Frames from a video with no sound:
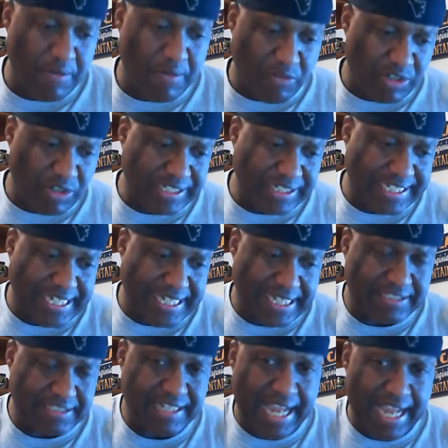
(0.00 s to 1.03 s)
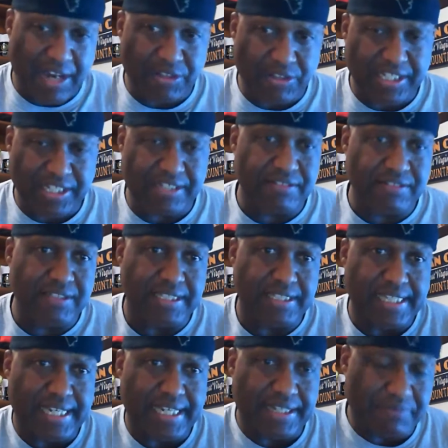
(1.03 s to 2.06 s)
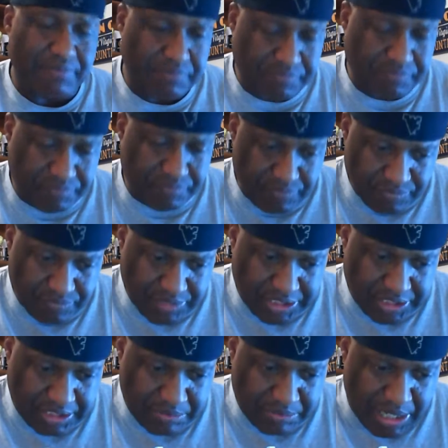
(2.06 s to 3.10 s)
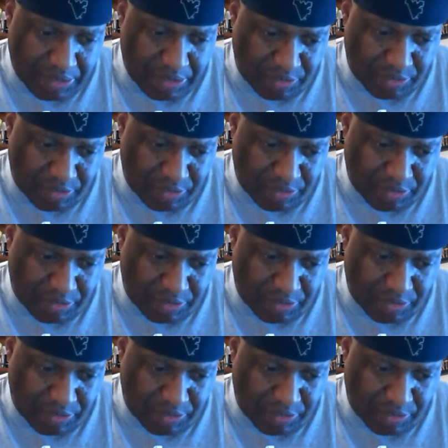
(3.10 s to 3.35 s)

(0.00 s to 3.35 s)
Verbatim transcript: really does nail the smell for